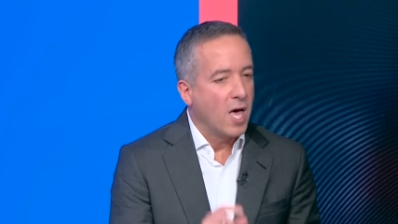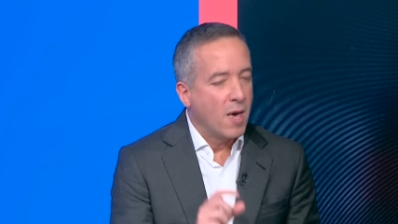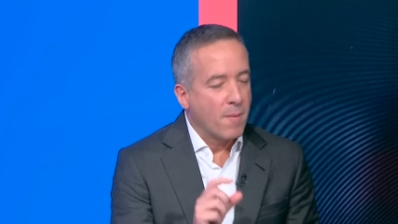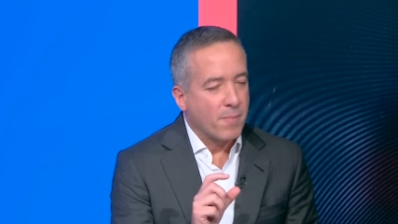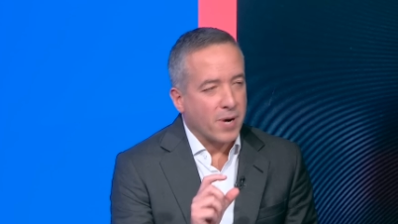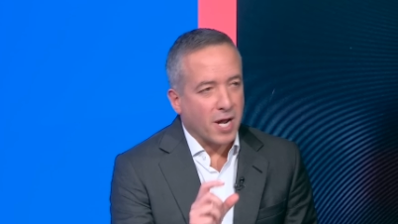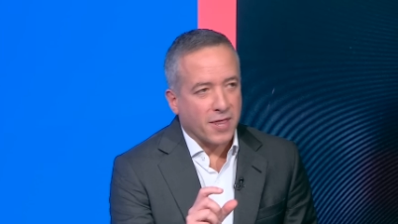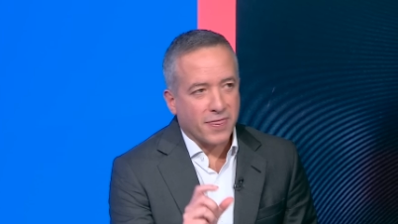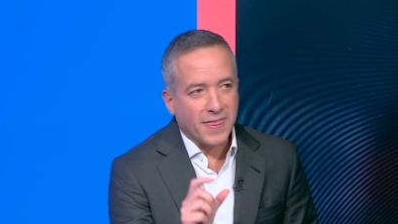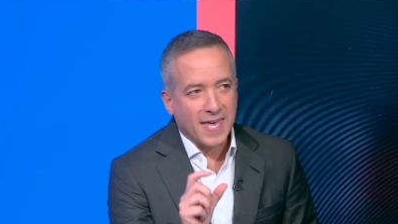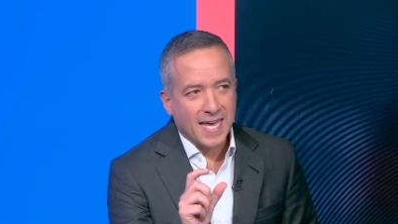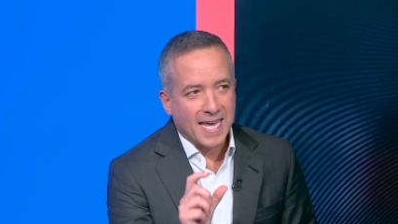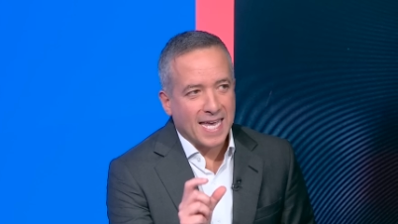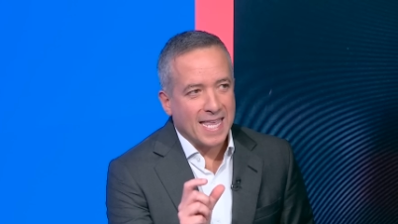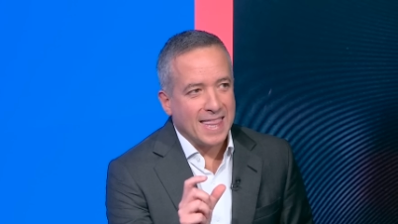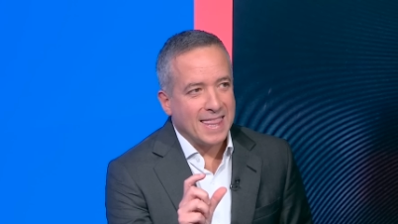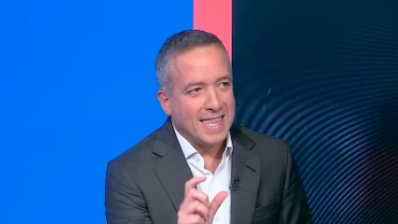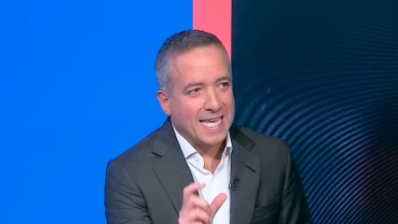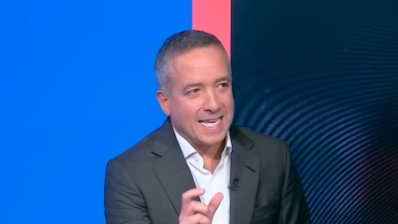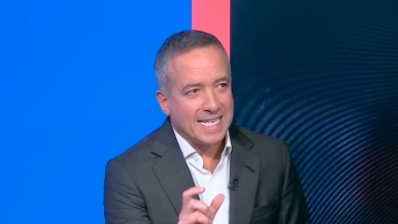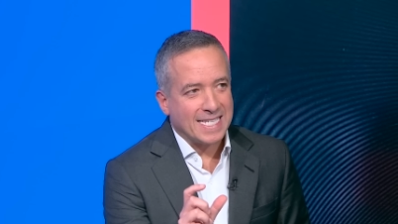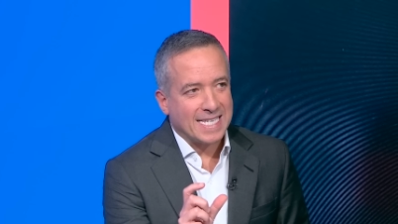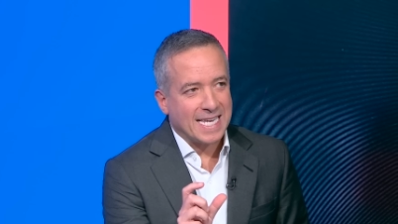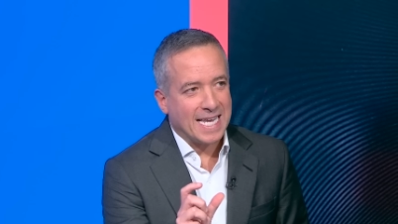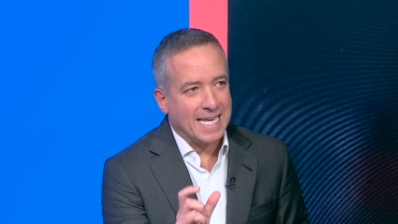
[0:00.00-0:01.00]
But I think in
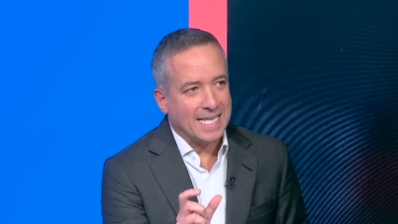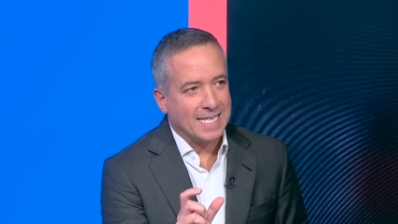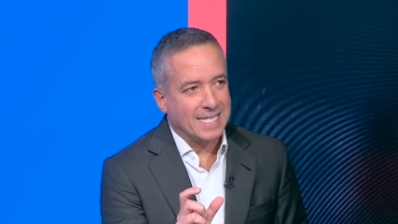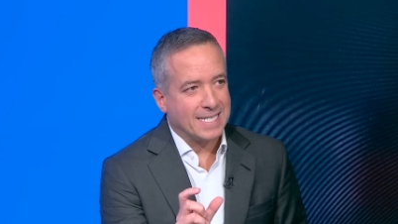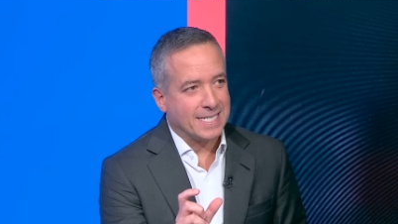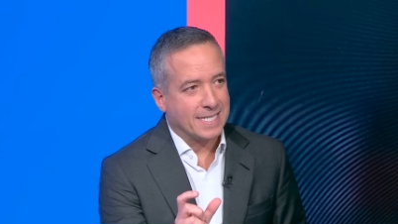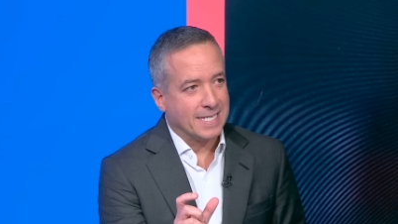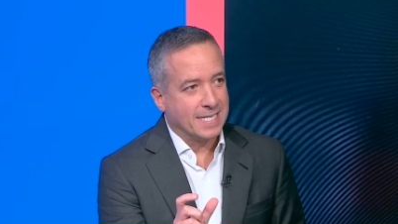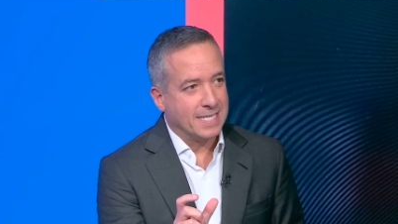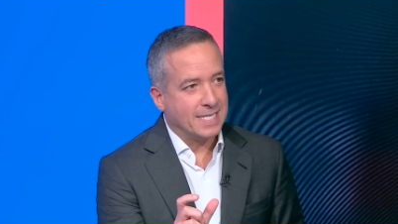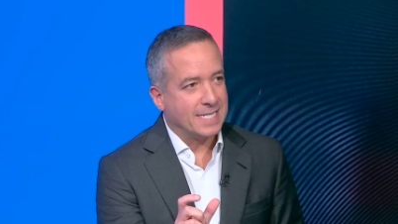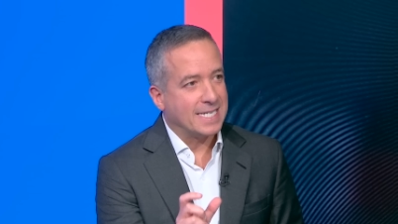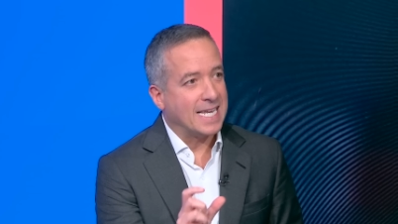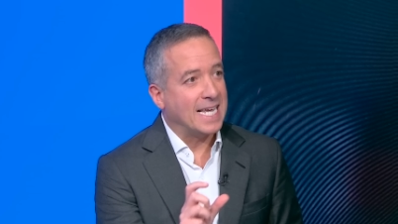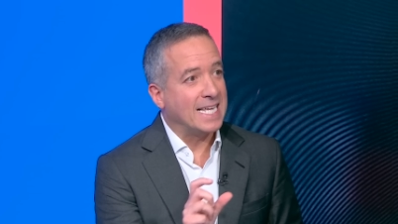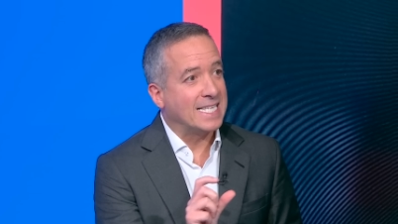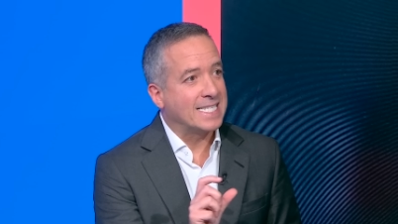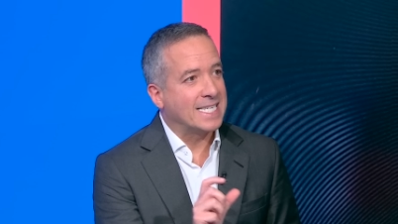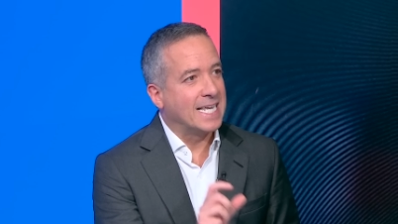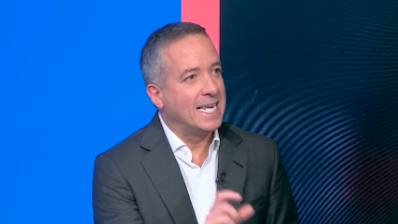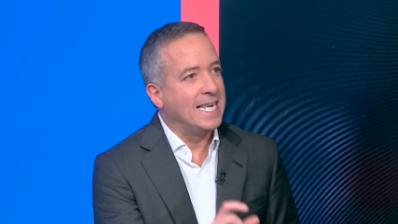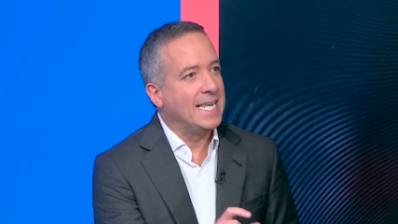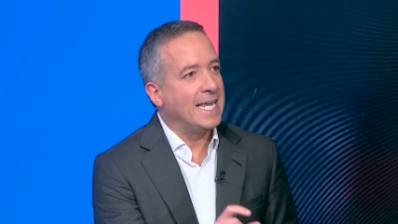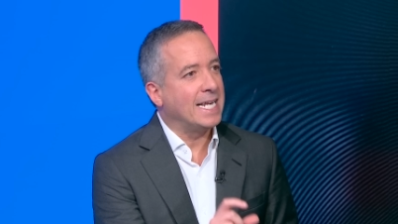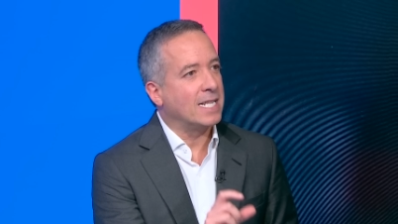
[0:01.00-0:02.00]
this instance, it's
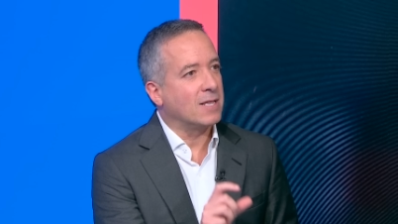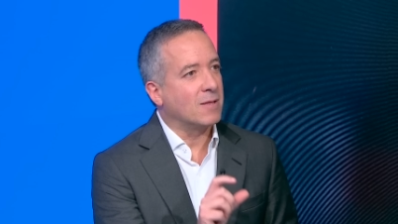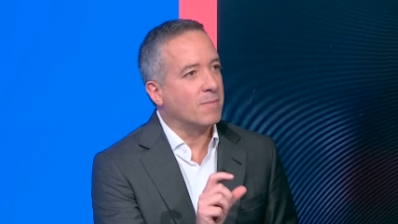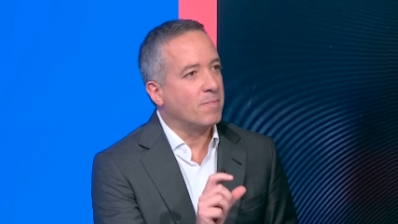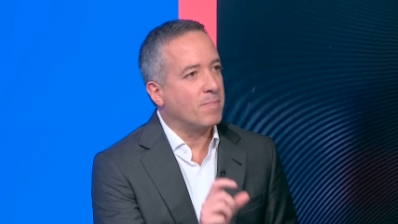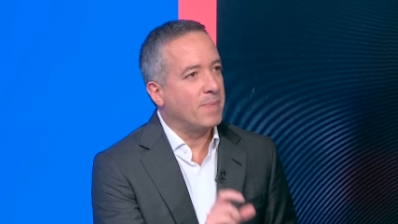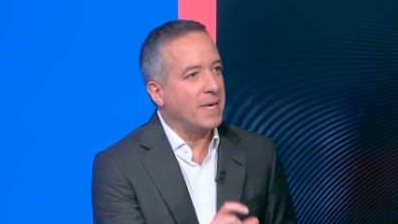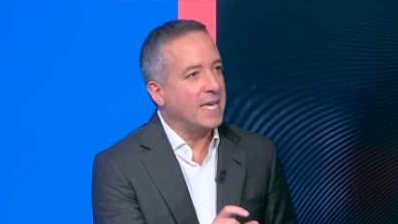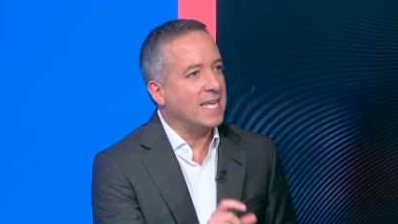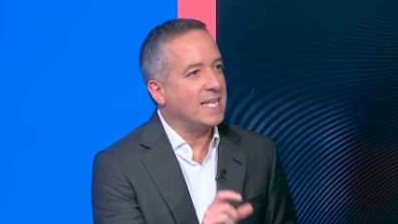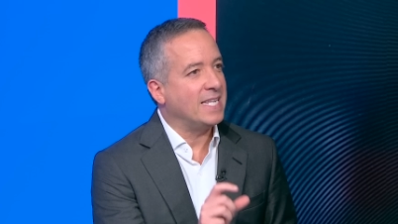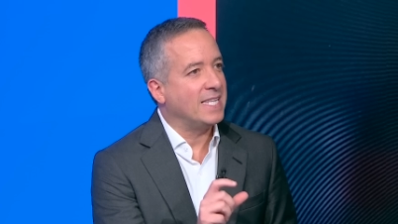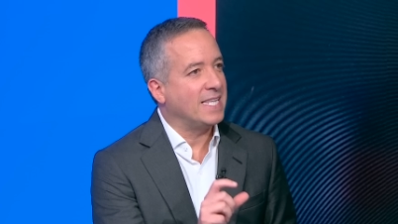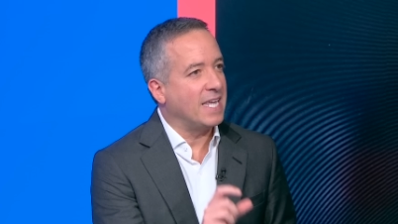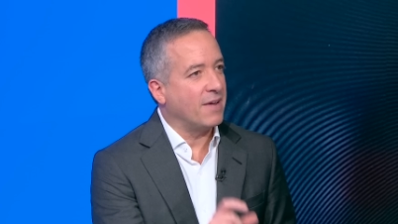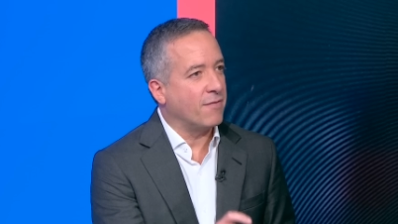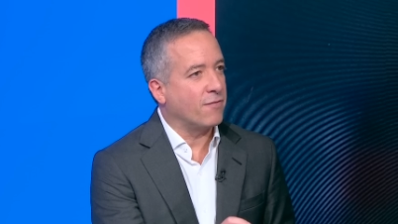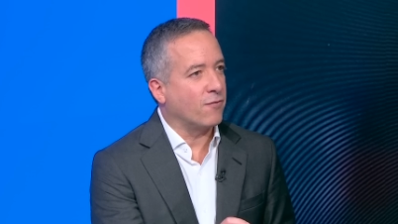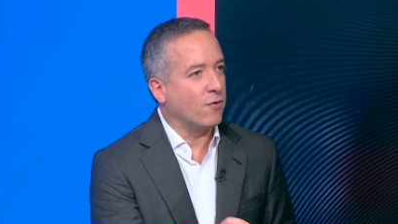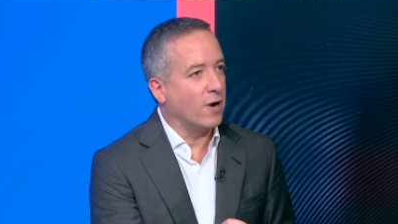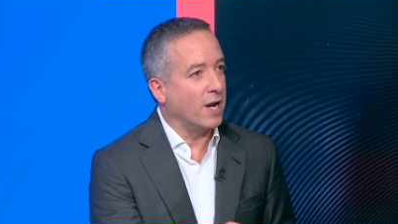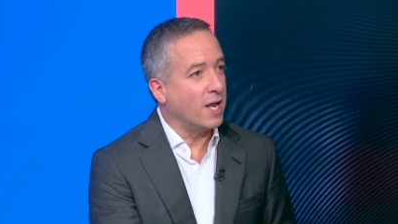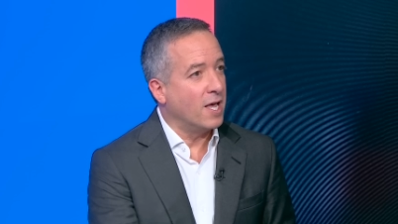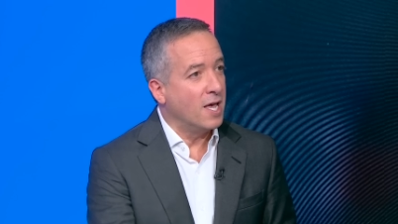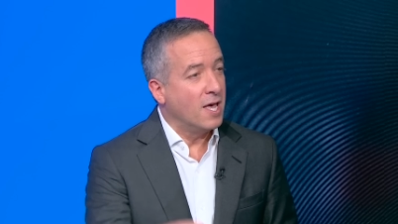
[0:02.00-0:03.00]
a little bit
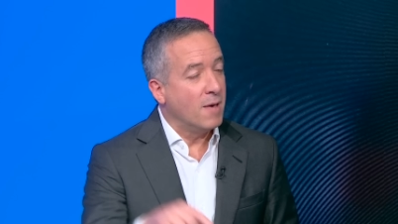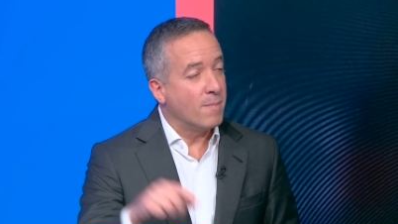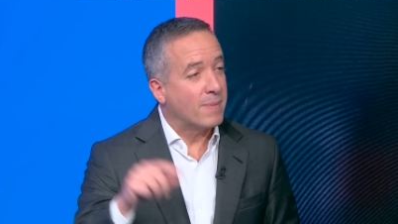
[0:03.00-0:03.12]
different